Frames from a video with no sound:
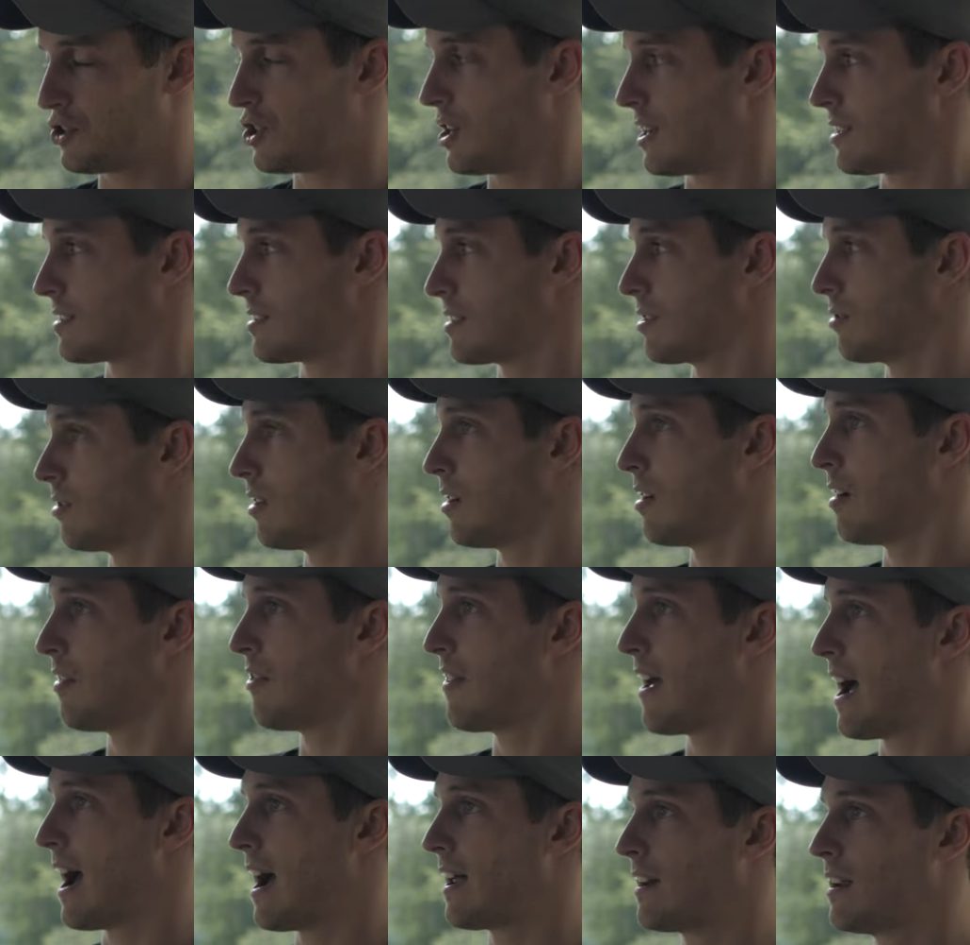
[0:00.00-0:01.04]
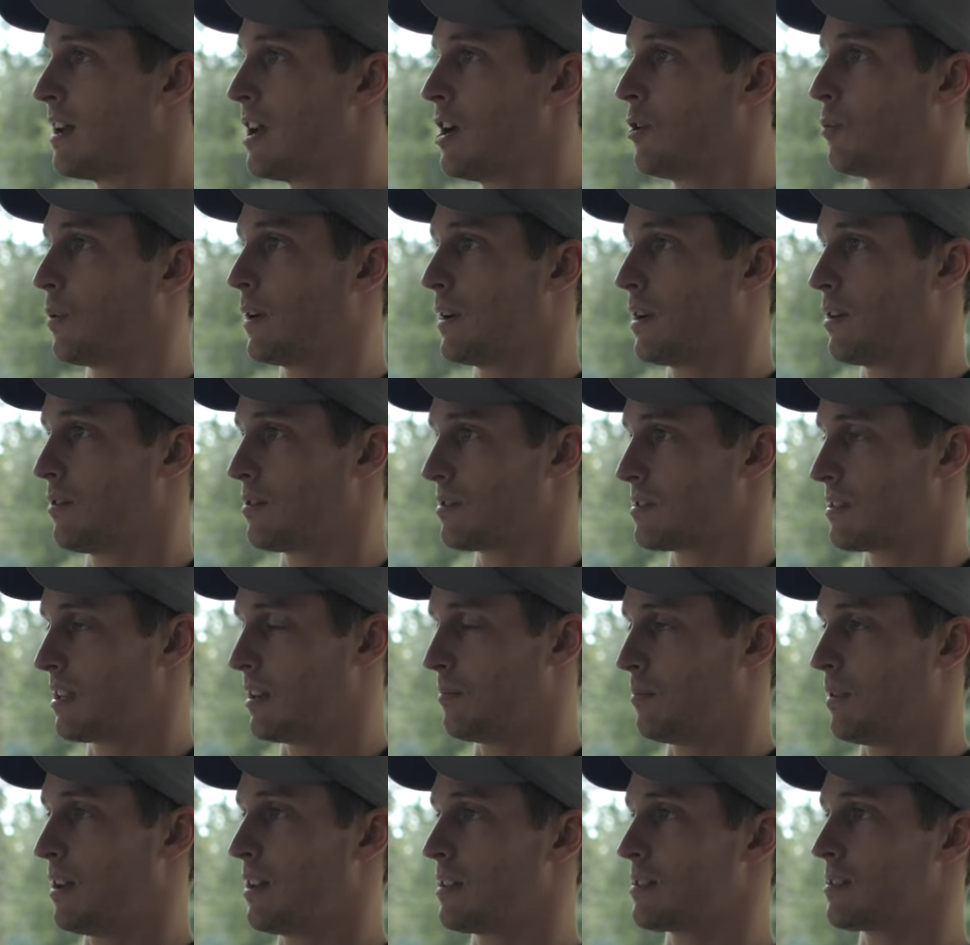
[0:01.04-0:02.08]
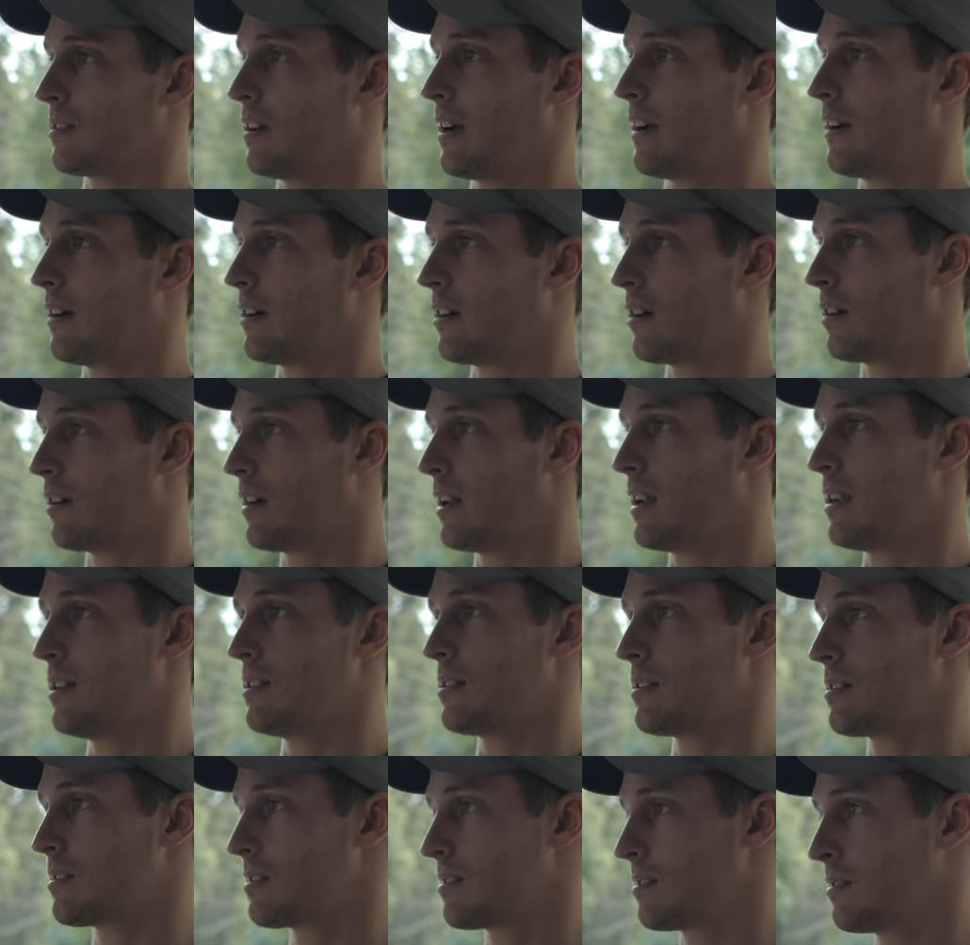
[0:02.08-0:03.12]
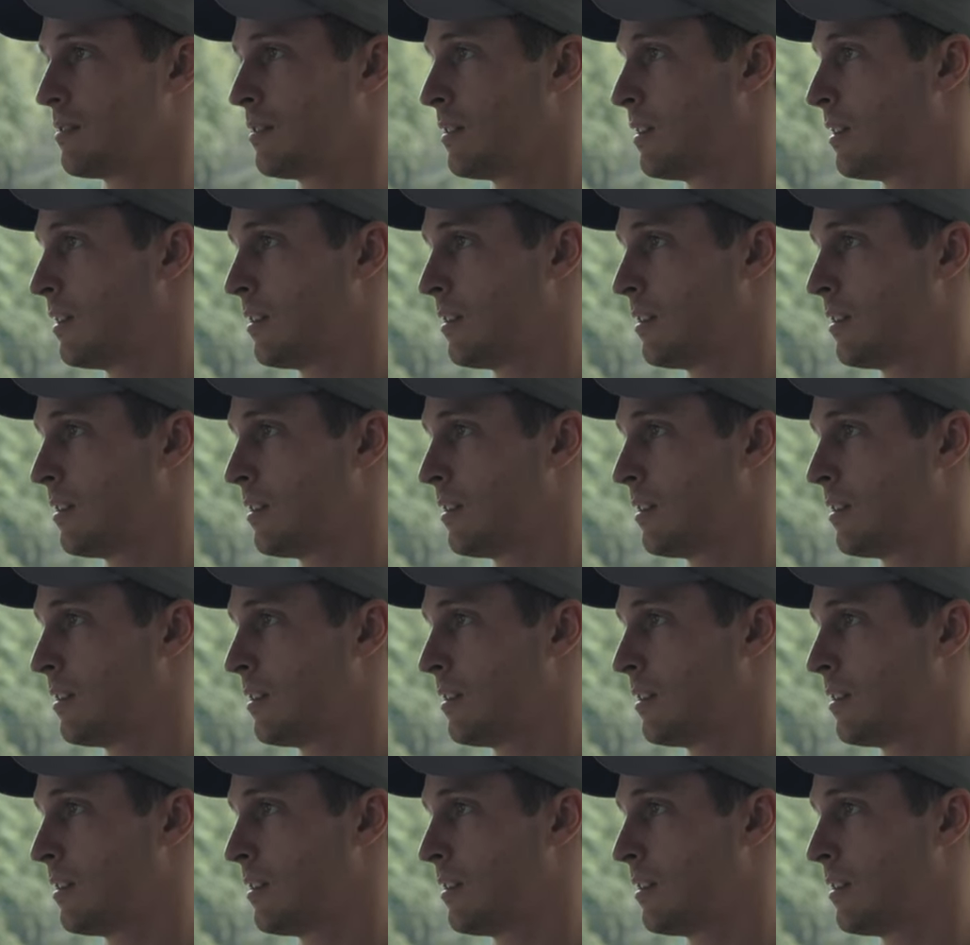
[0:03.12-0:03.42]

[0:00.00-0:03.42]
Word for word: a chest seal on that. We notice 10 minutes later he's